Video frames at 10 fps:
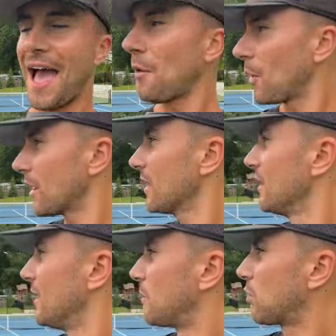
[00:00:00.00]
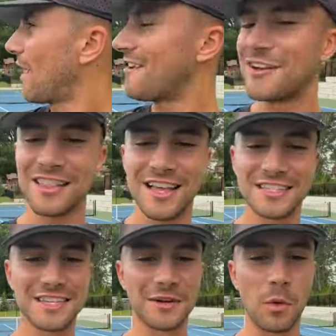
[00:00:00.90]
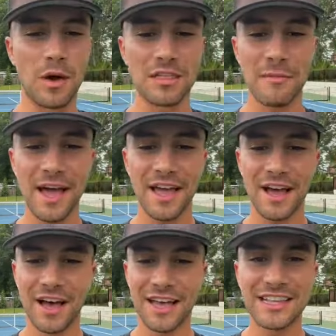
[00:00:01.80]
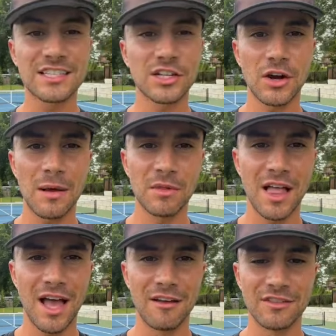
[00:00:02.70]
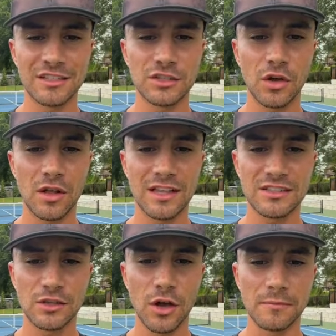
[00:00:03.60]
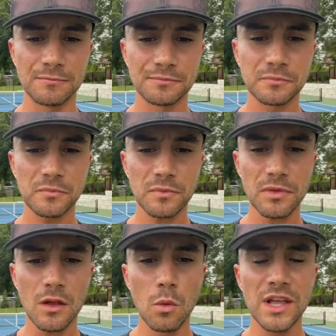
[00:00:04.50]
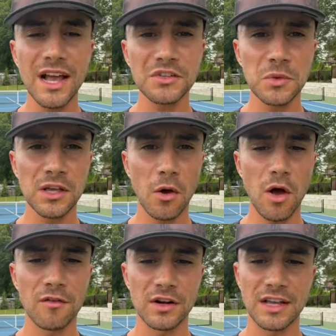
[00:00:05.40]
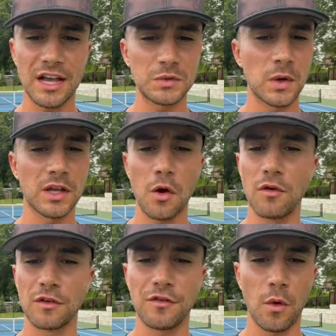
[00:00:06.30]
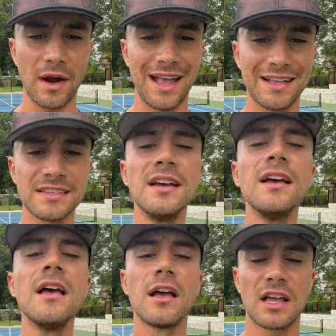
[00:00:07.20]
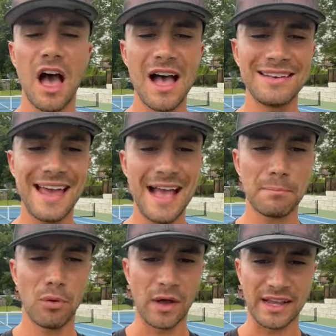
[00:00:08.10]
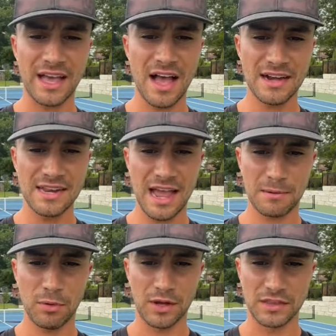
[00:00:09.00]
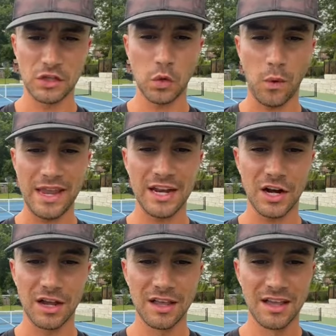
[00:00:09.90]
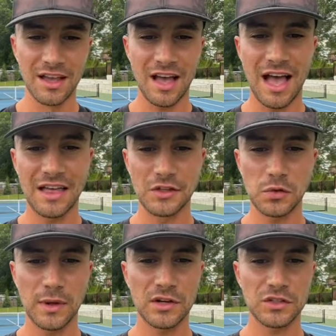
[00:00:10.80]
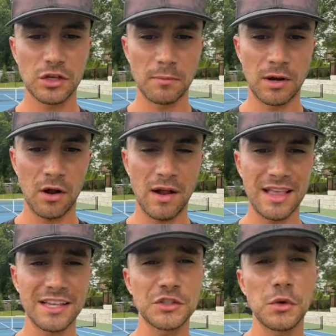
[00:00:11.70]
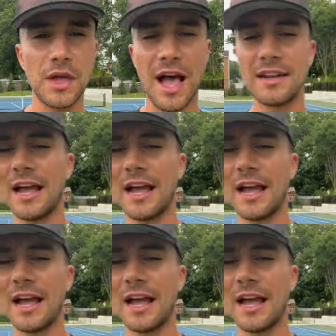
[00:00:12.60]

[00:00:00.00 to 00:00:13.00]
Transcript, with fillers: hour private lesson with my uh, Instagram live. Let's do it. Let's do it. What do you guys want to go over? Do you guys want to go over forehands? Contact point, contact point, the tweener. Uh, the tweener's stupid. All right, let's do